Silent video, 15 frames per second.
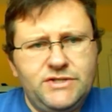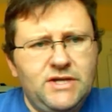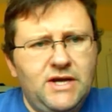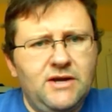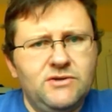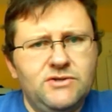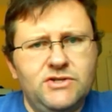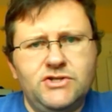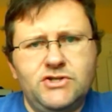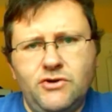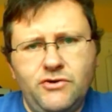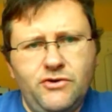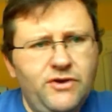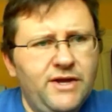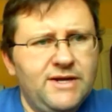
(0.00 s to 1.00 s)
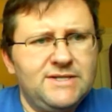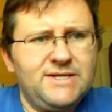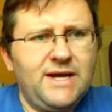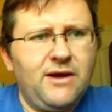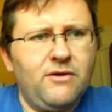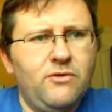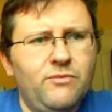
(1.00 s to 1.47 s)
I'll just show you next
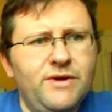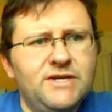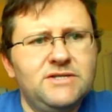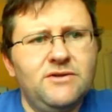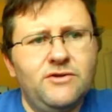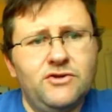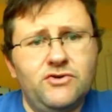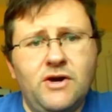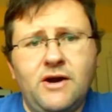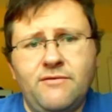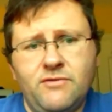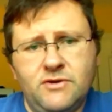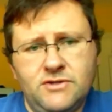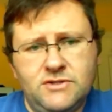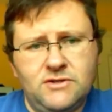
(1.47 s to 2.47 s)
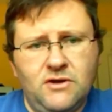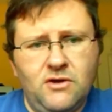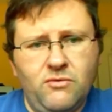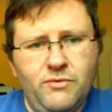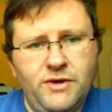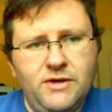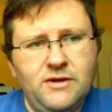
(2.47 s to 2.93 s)
how the rest of the driver install
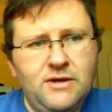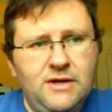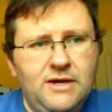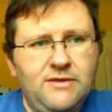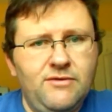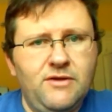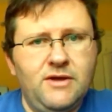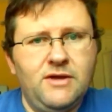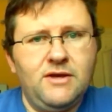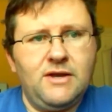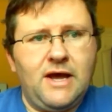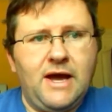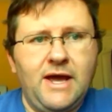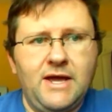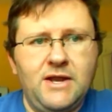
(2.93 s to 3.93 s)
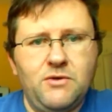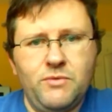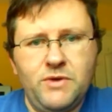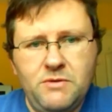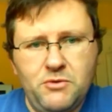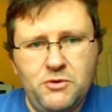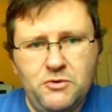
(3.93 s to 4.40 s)
went, and then I had to
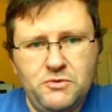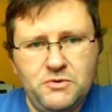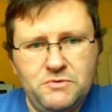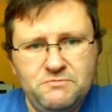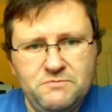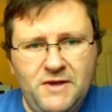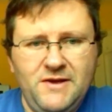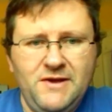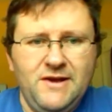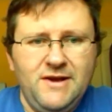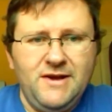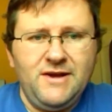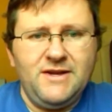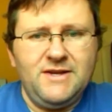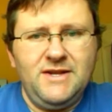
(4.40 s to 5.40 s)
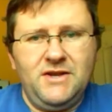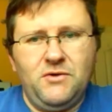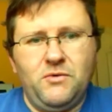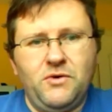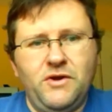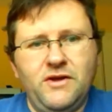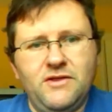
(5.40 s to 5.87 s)
reboot in
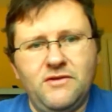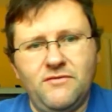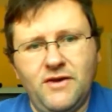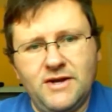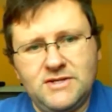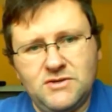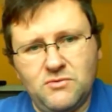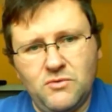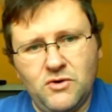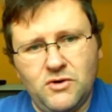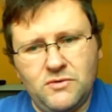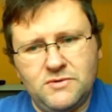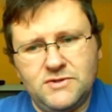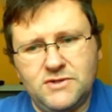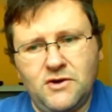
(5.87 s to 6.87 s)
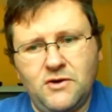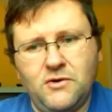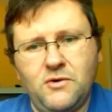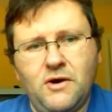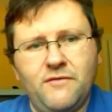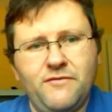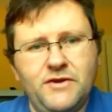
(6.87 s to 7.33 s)
order to get the device to work, so
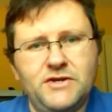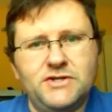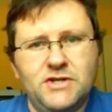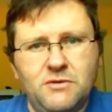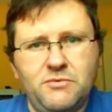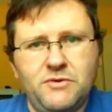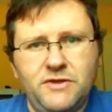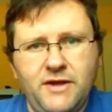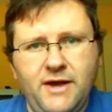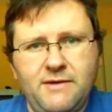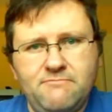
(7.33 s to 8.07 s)
I'll finish up with that.